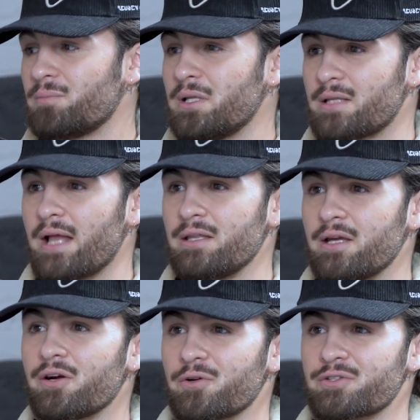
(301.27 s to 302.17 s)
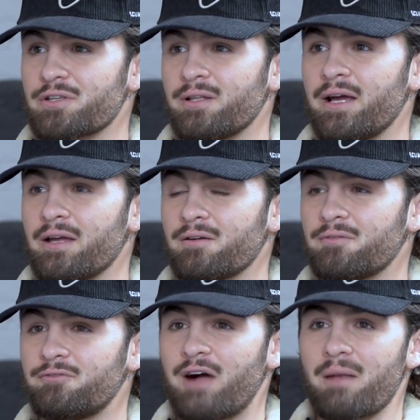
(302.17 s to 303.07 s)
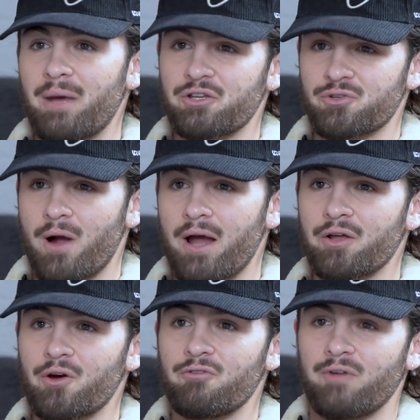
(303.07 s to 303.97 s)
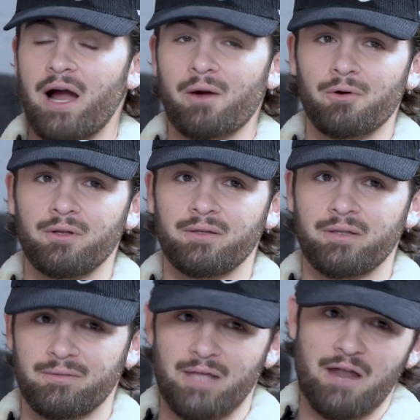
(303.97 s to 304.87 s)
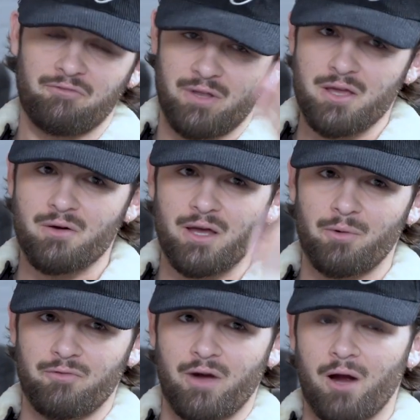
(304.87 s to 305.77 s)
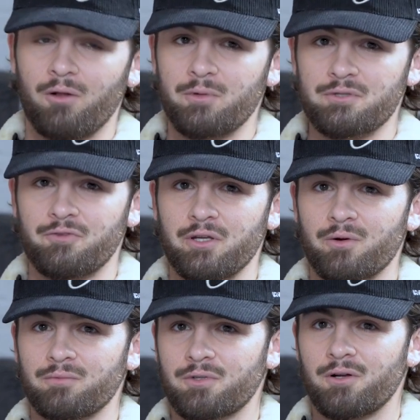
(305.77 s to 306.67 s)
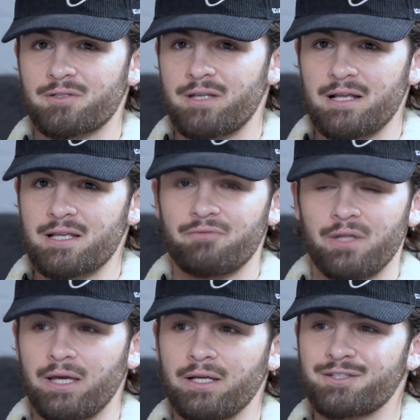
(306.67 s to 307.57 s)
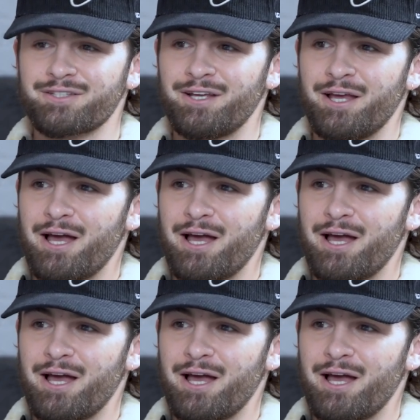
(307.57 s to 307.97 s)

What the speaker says: me 10 years to like find my stride and go viral. And that video that went viral was a video called Snakes Have Legs.